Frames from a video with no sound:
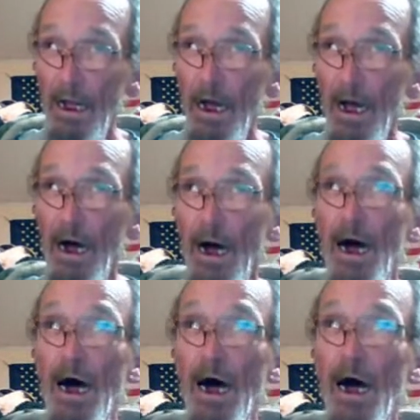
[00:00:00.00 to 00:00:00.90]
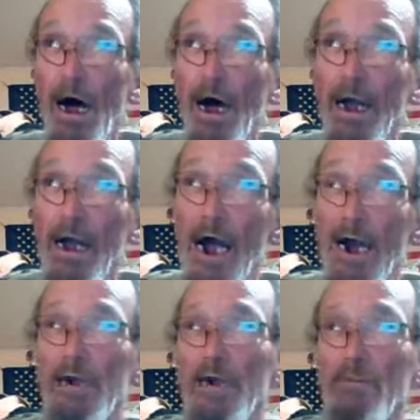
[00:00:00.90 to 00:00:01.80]
I got in.
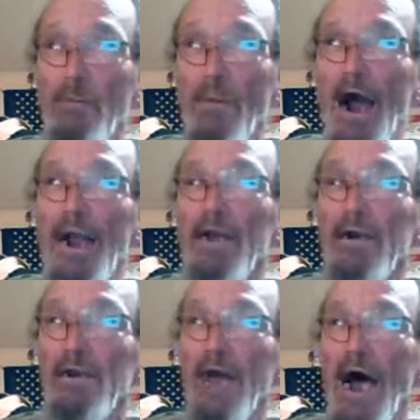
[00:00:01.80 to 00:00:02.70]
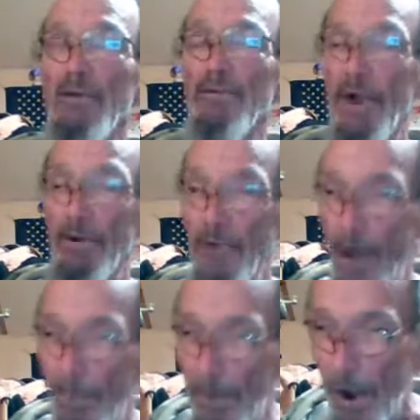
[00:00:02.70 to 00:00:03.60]
Mike Night Train dropped
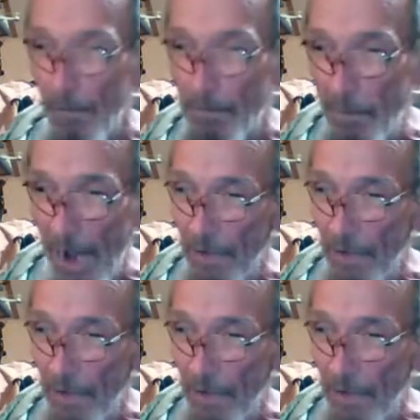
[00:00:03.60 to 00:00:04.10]
me off about,